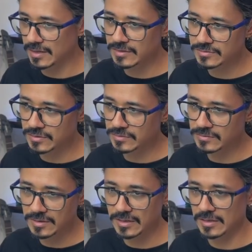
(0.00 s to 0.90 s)
So
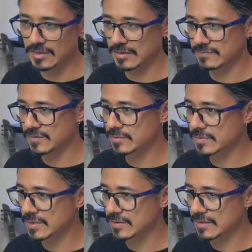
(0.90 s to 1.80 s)
if you
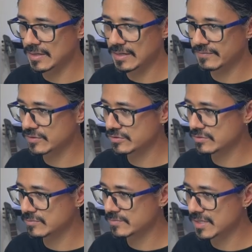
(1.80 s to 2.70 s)
run a
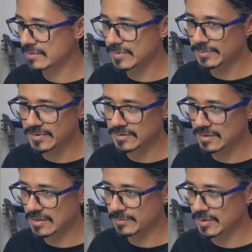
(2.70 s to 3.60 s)
version, probably you're
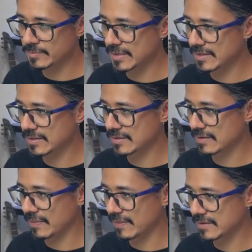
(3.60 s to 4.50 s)
gonna be running
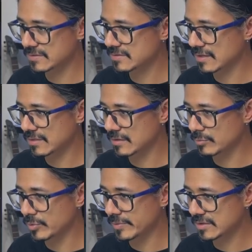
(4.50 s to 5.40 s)
this at the
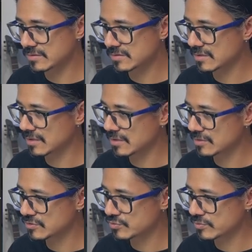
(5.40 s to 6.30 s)
moment.
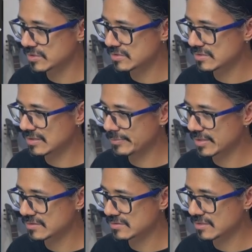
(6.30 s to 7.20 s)
Switch
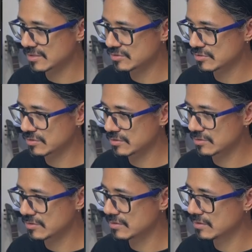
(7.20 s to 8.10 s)
image
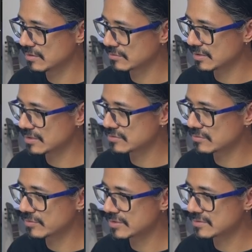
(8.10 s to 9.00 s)
texture. Okay, so
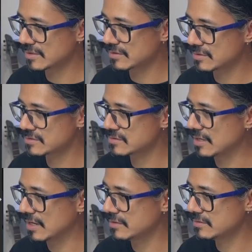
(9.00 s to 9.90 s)
notice that there's
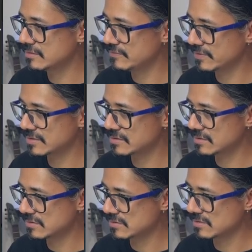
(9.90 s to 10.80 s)
other
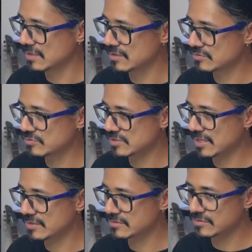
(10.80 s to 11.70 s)
fixes to
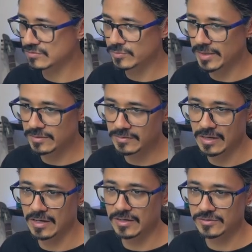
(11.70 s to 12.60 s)
shaders as well.
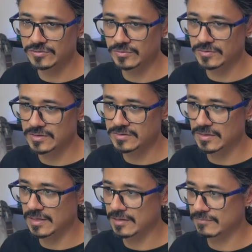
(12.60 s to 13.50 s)
So there's a
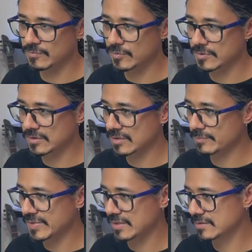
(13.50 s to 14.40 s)
lot of work
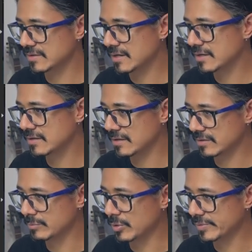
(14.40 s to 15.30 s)
being done at
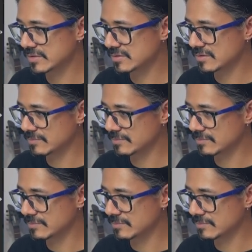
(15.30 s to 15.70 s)
the moment.